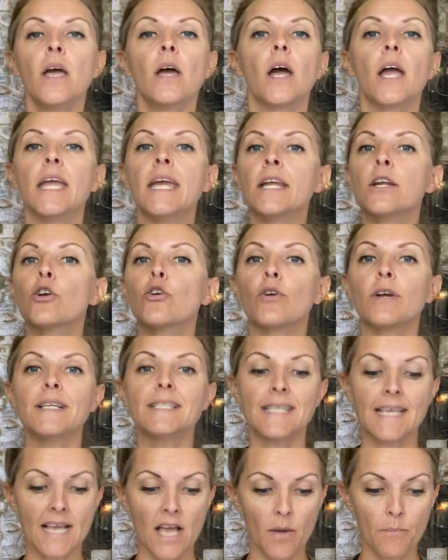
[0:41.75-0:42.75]

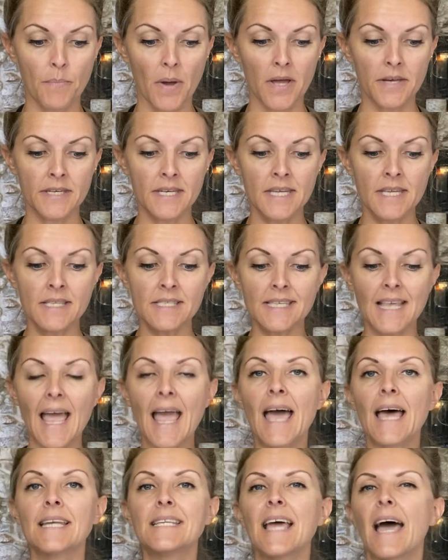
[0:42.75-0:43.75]
increasing abundance,
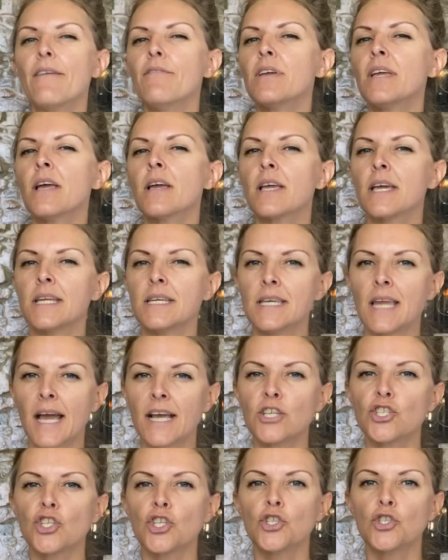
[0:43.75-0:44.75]
and having a
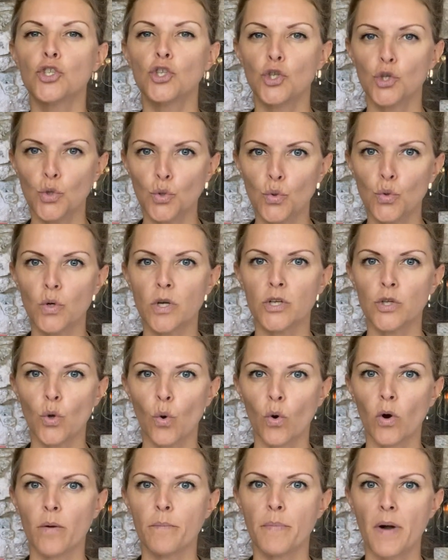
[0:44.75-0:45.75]
connection to
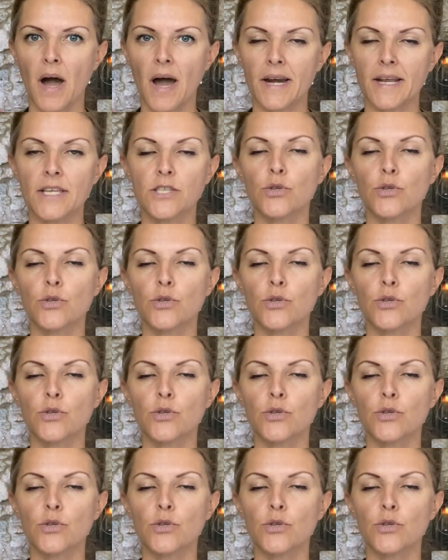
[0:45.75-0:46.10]
your body.